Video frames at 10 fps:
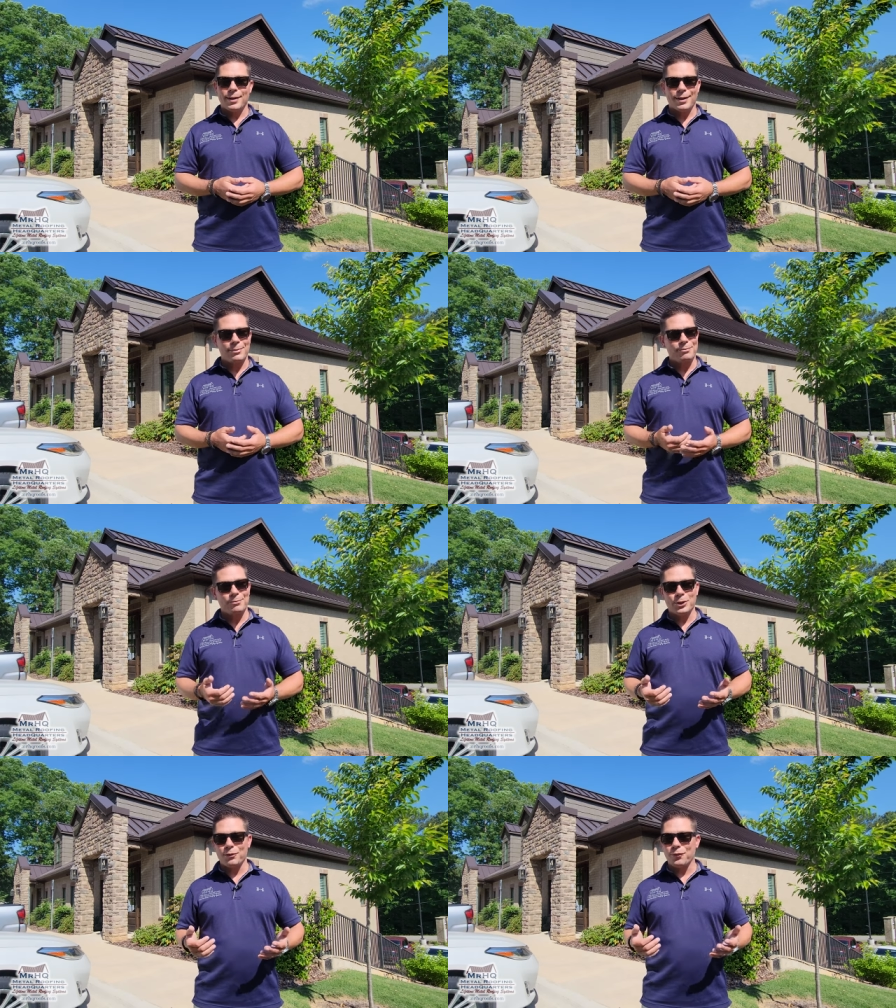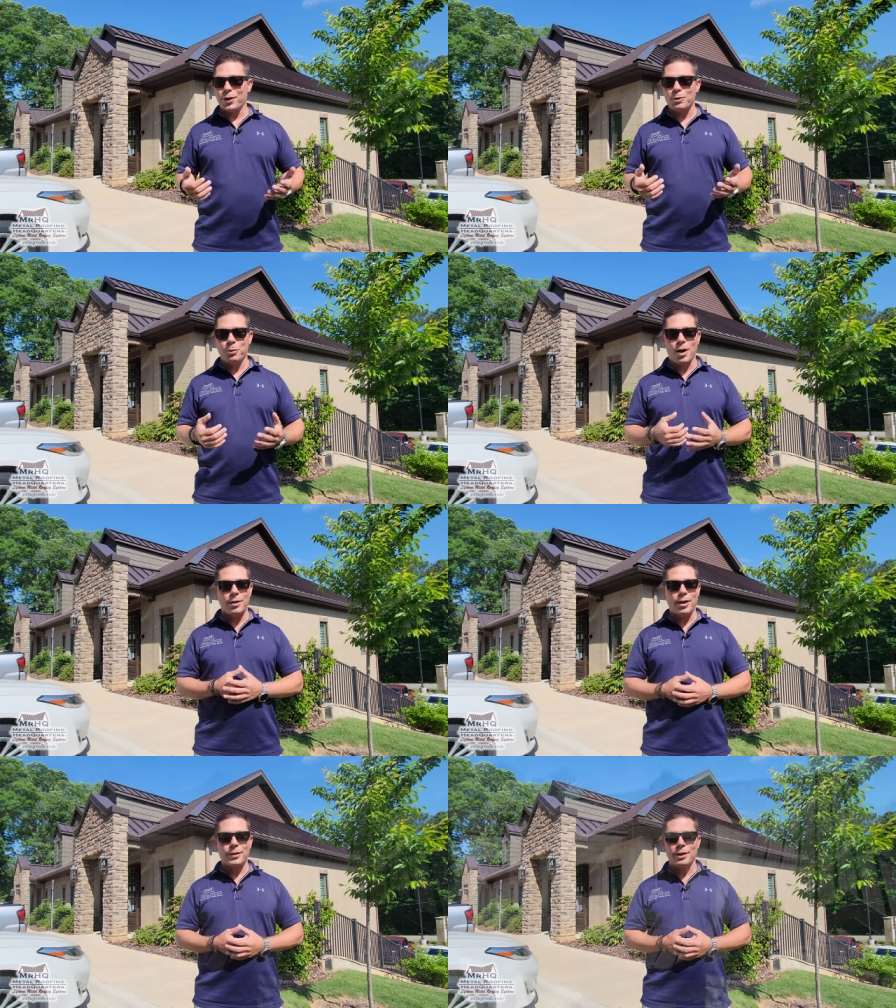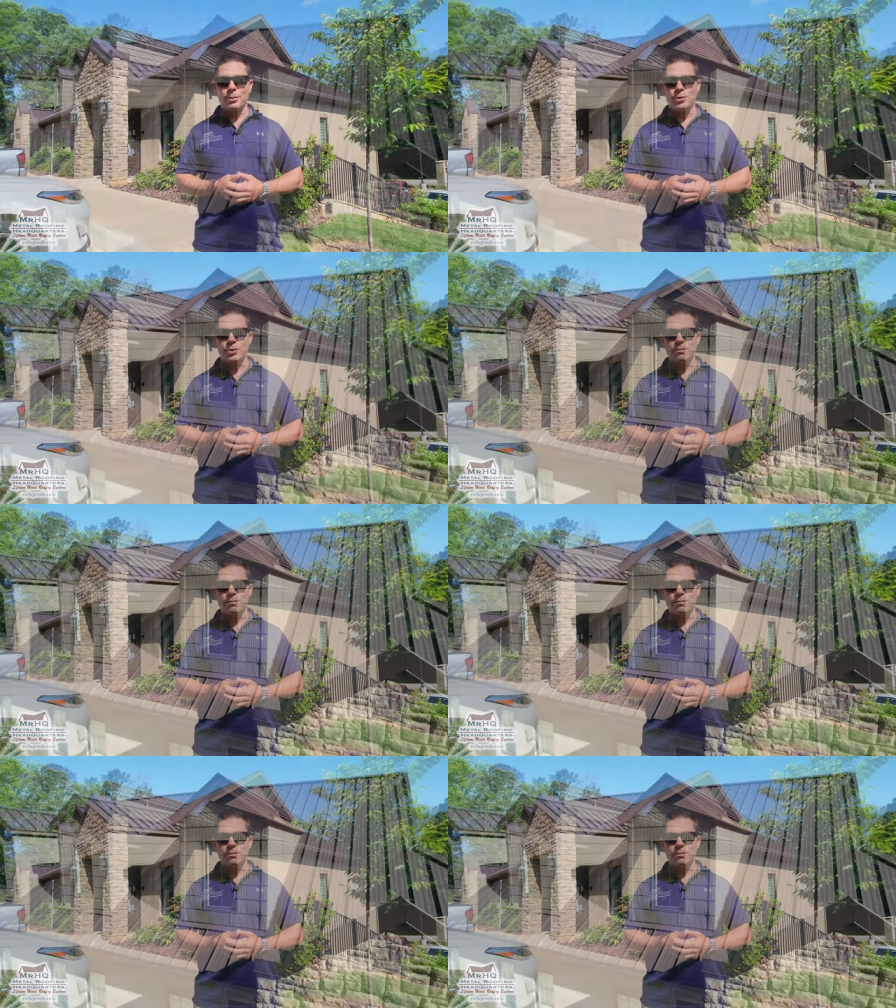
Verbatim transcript: Uh, with the finished product, he was